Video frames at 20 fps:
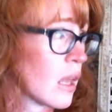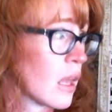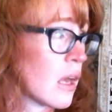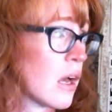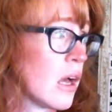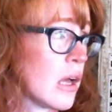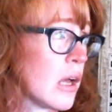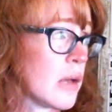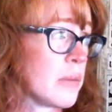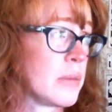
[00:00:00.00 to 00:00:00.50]

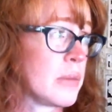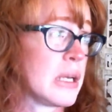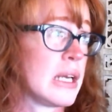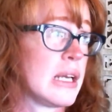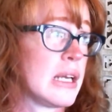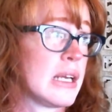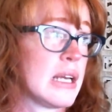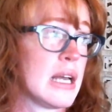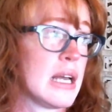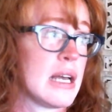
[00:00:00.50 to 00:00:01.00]

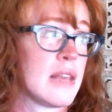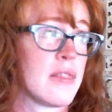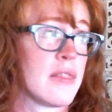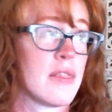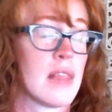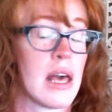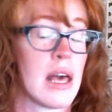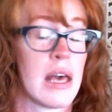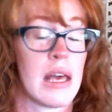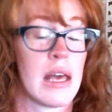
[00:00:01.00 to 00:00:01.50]

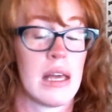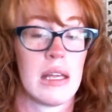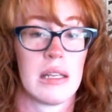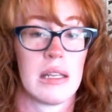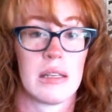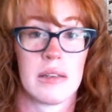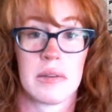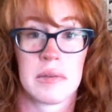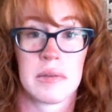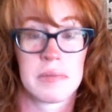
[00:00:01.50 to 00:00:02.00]
And
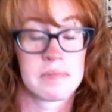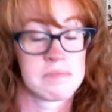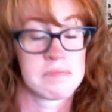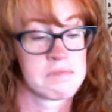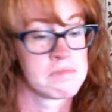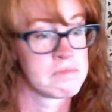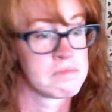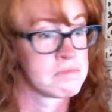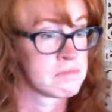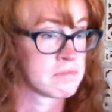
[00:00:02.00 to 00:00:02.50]
then
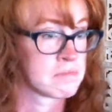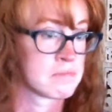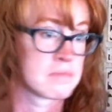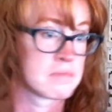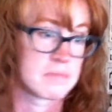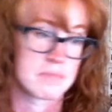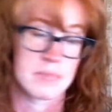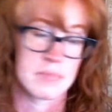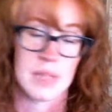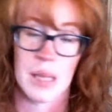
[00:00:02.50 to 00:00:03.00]

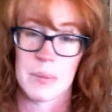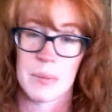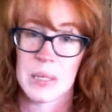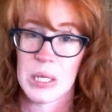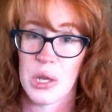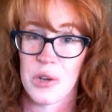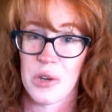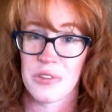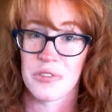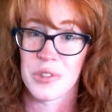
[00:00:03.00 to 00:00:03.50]
Let me
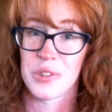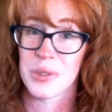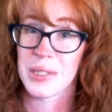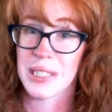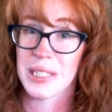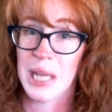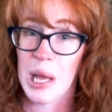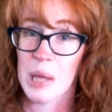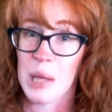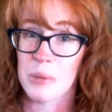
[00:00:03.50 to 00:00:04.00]
know if you
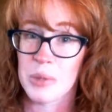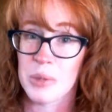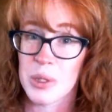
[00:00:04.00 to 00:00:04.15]
need help